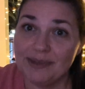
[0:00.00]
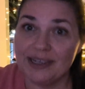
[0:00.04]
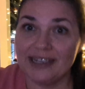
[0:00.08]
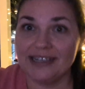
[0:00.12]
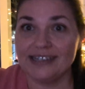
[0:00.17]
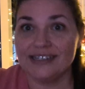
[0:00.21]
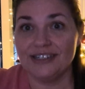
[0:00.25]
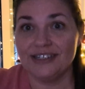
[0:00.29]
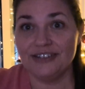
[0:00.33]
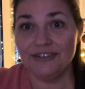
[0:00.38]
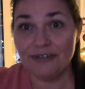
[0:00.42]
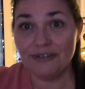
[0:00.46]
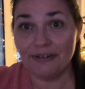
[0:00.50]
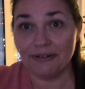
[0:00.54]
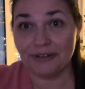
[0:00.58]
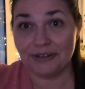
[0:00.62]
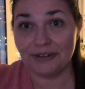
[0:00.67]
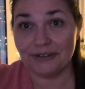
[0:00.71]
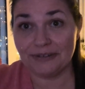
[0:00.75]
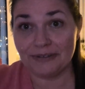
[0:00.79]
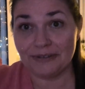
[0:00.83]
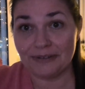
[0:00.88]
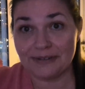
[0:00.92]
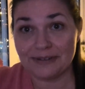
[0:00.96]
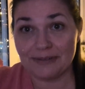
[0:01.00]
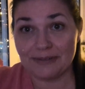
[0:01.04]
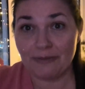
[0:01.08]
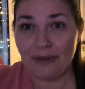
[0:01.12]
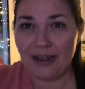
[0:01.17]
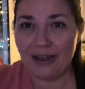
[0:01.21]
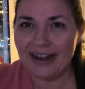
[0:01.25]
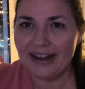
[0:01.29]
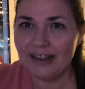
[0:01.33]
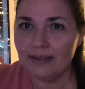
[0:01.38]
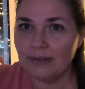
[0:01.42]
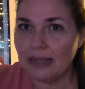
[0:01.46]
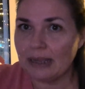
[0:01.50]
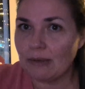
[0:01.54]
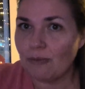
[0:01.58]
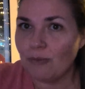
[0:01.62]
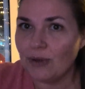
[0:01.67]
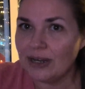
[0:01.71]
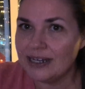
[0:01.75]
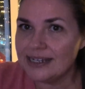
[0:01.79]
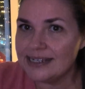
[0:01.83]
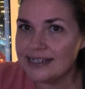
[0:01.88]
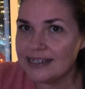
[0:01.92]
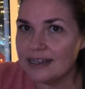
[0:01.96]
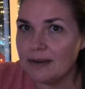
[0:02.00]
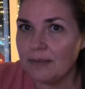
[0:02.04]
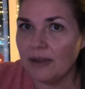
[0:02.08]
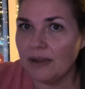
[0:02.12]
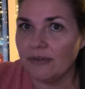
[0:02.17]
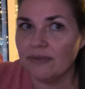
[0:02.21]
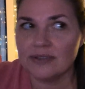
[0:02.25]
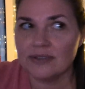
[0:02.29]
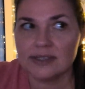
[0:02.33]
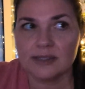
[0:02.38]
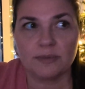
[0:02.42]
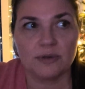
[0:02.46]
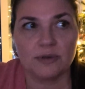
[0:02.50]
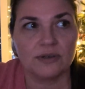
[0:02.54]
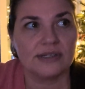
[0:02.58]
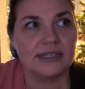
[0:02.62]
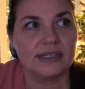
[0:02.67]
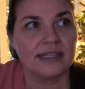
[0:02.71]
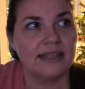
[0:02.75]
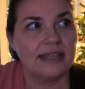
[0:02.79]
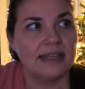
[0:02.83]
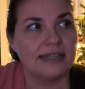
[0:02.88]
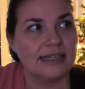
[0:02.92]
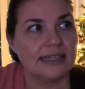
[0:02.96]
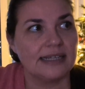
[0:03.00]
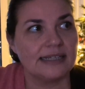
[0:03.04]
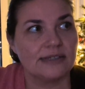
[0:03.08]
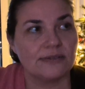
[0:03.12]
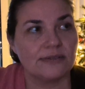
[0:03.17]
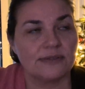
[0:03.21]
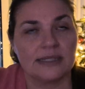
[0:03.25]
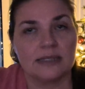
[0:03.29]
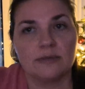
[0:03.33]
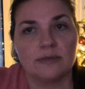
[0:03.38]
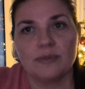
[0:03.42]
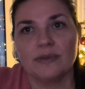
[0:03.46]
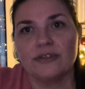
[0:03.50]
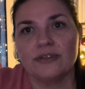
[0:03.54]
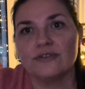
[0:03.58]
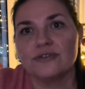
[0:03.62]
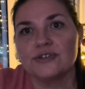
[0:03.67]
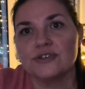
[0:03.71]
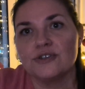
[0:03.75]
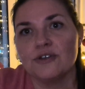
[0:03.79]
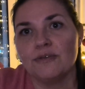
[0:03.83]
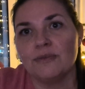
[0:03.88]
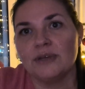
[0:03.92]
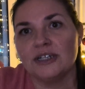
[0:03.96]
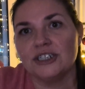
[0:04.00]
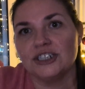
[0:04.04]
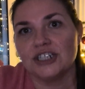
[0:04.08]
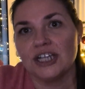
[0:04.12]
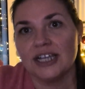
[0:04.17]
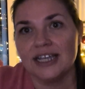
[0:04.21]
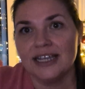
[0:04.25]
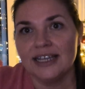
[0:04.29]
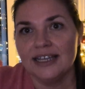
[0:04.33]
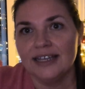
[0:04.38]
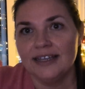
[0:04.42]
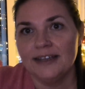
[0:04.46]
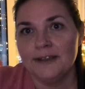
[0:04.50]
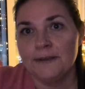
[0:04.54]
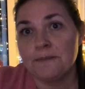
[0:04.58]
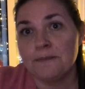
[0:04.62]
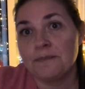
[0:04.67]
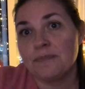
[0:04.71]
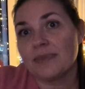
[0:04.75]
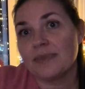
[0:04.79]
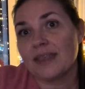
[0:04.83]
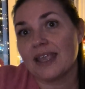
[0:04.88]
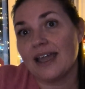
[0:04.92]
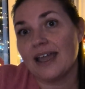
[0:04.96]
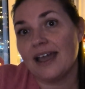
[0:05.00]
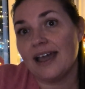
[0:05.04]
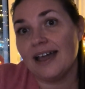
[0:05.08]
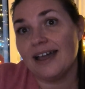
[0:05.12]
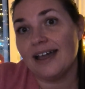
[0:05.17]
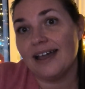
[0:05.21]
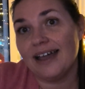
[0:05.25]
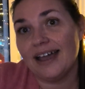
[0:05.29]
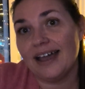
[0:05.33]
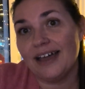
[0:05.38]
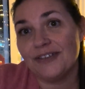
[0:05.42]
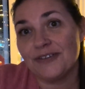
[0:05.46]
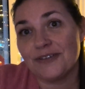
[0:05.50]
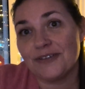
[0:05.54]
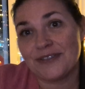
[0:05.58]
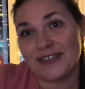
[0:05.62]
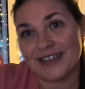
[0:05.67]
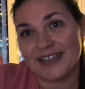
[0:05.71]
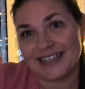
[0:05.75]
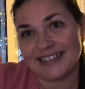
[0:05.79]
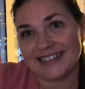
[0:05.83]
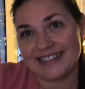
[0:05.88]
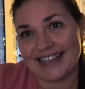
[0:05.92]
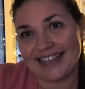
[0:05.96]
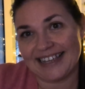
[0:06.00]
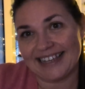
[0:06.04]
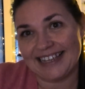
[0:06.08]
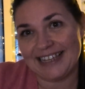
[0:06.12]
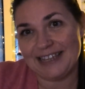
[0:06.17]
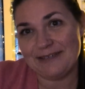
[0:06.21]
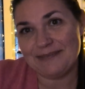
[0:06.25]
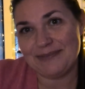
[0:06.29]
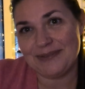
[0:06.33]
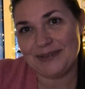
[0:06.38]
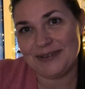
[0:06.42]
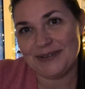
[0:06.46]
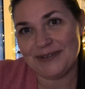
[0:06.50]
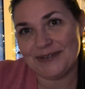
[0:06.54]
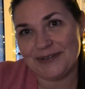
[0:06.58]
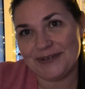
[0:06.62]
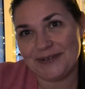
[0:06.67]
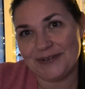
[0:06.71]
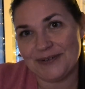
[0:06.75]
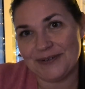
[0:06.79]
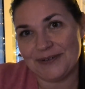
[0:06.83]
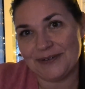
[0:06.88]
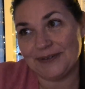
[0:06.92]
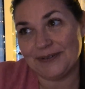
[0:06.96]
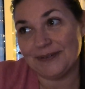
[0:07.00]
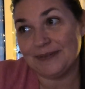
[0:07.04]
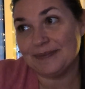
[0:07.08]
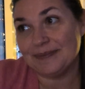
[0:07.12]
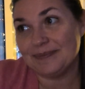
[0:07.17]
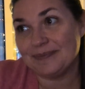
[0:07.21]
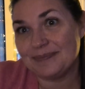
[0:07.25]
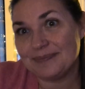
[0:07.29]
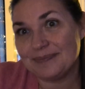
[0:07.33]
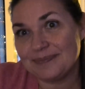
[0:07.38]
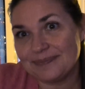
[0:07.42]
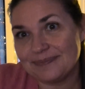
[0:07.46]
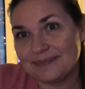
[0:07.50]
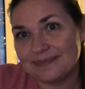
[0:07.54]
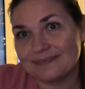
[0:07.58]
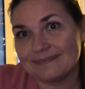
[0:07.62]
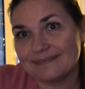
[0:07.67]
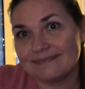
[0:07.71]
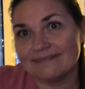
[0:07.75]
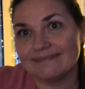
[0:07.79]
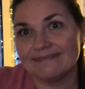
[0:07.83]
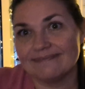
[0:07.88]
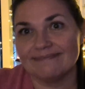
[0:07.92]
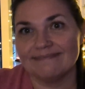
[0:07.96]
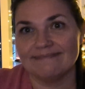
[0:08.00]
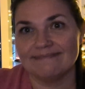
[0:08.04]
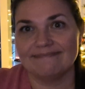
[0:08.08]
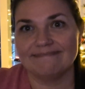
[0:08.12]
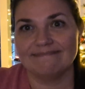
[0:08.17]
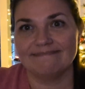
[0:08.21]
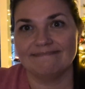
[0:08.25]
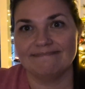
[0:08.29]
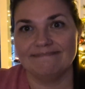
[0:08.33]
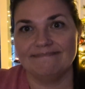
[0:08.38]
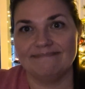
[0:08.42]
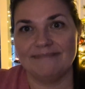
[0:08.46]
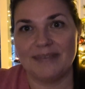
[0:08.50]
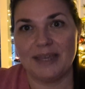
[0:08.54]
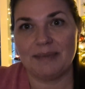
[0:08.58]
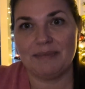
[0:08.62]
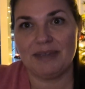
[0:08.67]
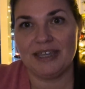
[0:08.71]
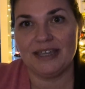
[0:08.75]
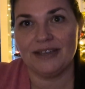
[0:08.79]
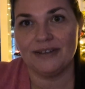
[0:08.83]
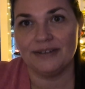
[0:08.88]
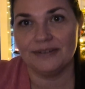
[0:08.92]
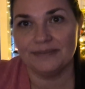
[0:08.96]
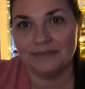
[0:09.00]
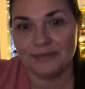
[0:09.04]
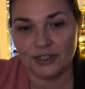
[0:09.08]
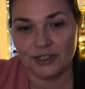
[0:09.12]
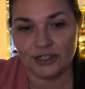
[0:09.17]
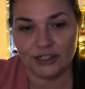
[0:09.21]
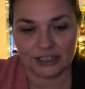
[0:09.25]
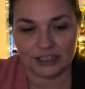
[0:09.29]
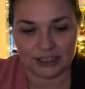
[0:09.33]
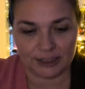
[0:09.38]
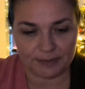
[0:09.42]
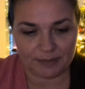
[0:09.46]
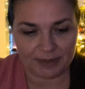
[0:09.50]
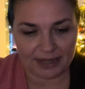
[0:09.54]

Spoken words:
Because you don't do those. Why? Like, what is it about this person that does those things? But there's so much other things that keep you maybe hooked.